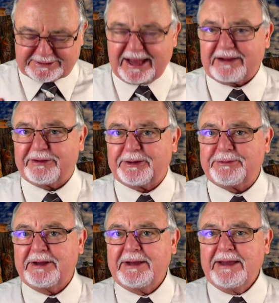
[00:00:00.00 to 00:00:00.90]
inside of
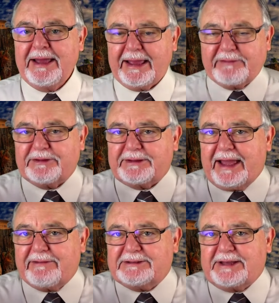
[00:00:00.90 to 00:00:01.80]
you. Even
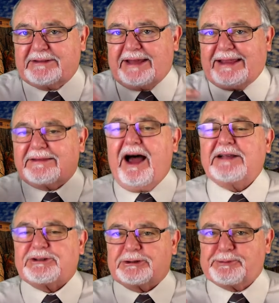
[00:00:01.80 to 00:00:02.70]
David said, take
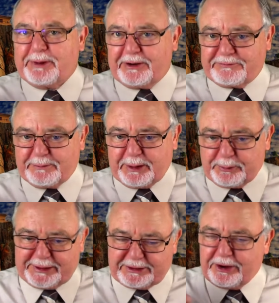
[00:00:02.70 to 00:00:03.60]
not your spirit from me,
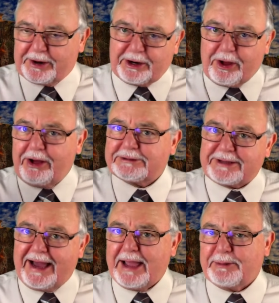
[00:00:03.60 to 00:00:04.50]
when he'd gone a long
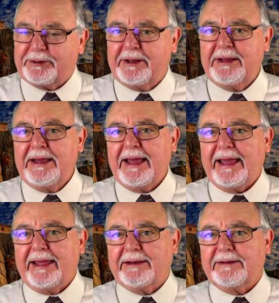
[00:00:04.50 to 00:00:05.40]
time in,
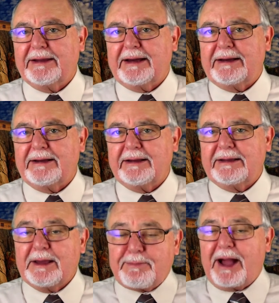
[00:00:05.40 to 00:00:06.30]
in uh,
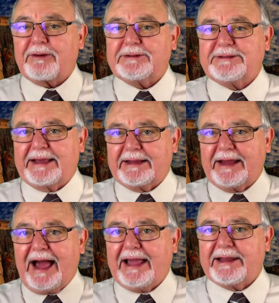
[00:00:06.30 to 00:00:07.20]
hypocrisy
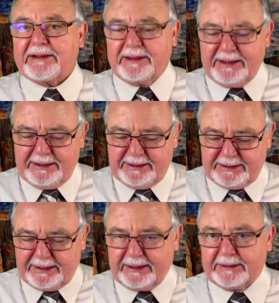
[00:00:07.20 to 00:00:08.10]
and hiding
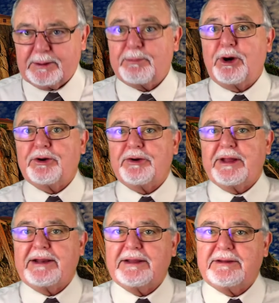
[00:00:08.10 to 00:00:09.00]
uh, the murder
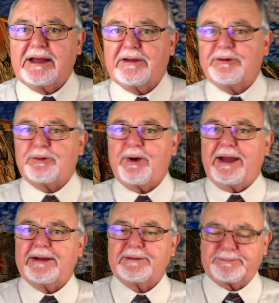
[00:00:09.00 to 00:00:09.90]
that he had done of
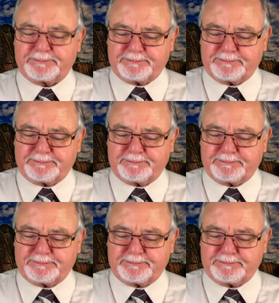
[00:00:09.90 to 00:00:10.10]
Uriah.